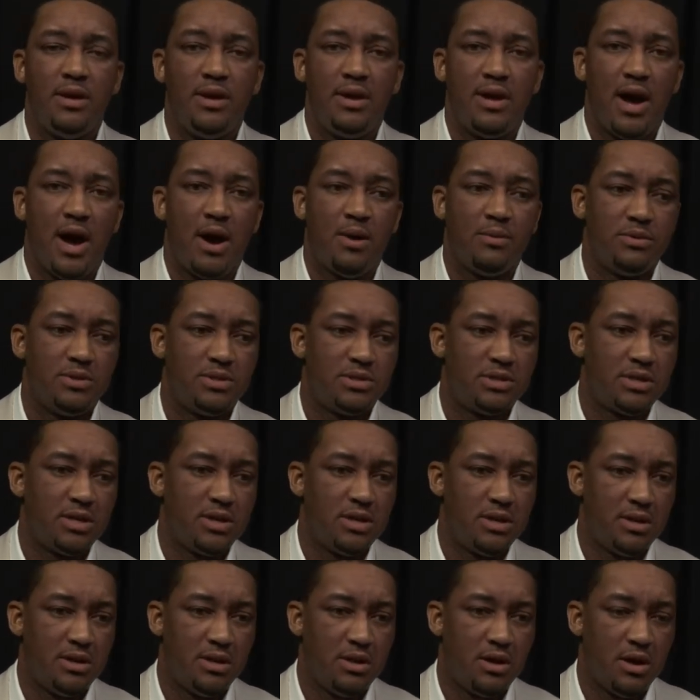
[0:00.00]
I was
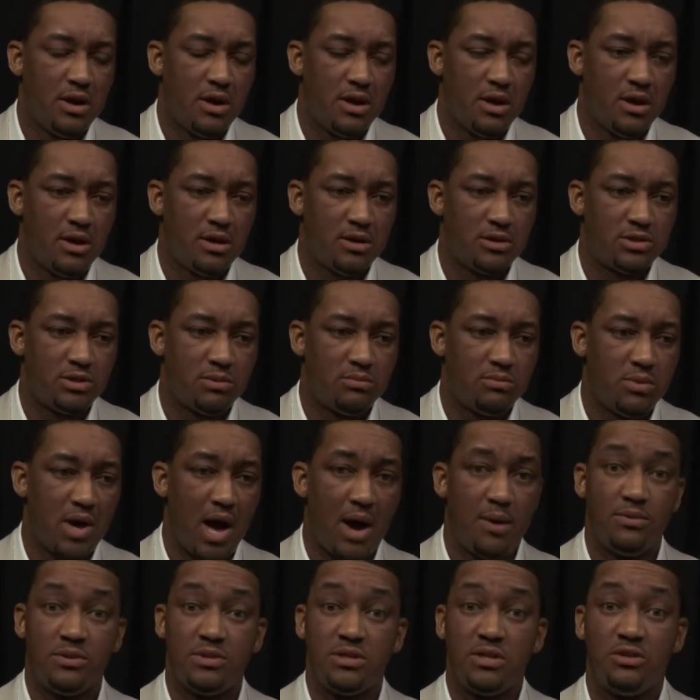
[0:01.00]
in
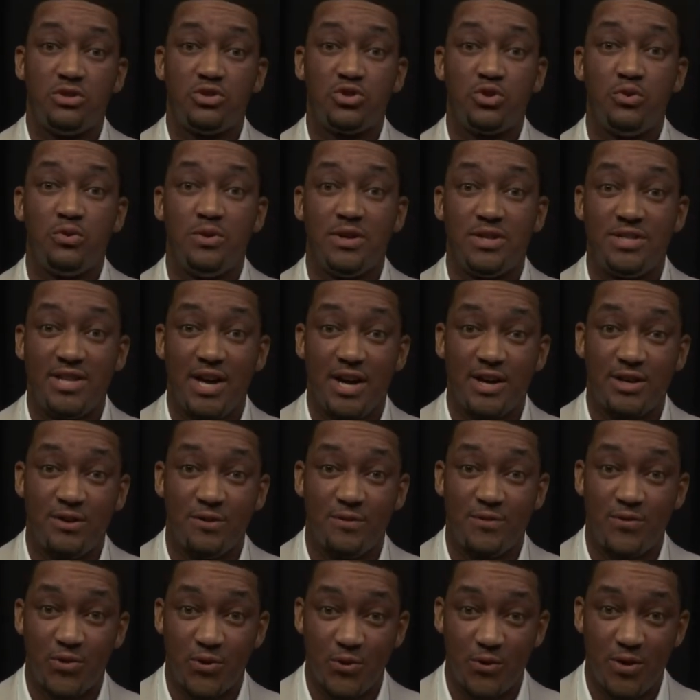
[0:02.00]
True
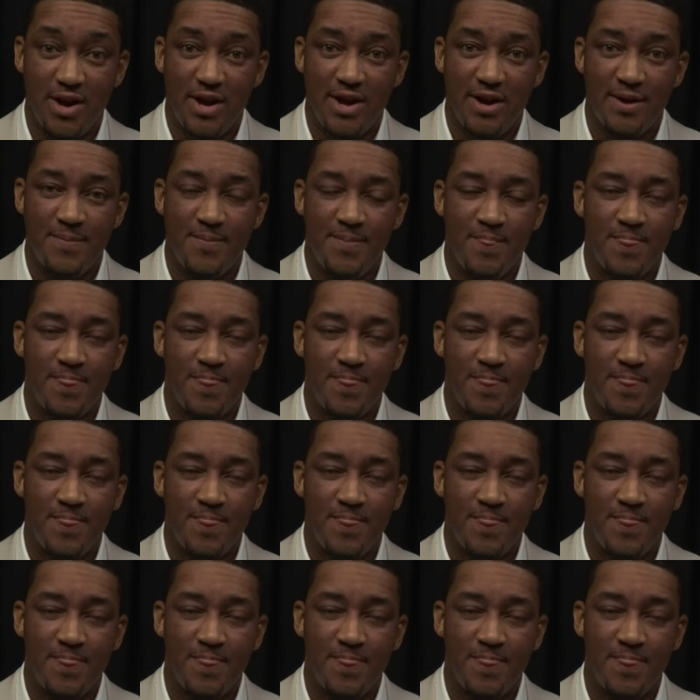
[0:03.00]
Detective 3.